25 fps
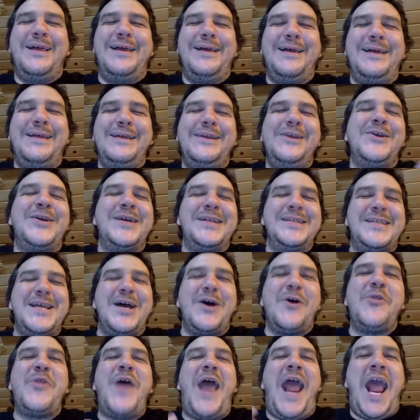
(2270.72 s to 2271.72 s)
you can
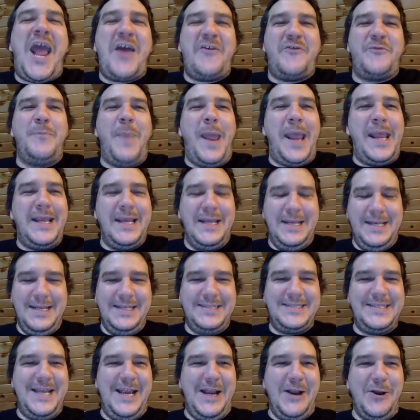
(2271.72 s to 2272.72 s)
tell the
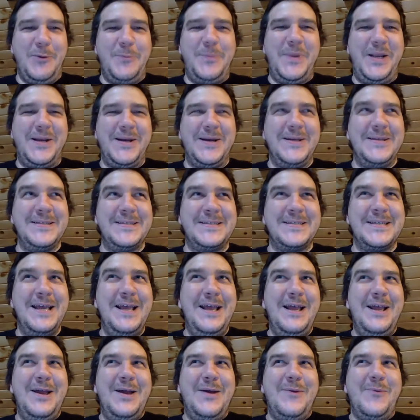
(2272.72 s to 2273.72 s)
half-bakedness here, because
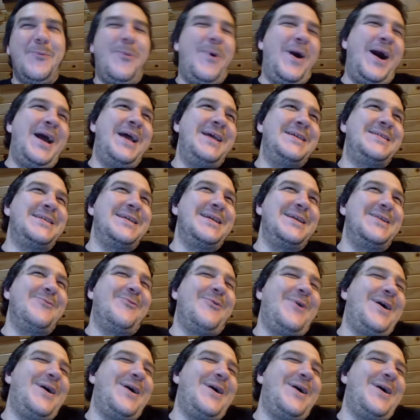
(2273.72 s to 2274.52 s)
why is it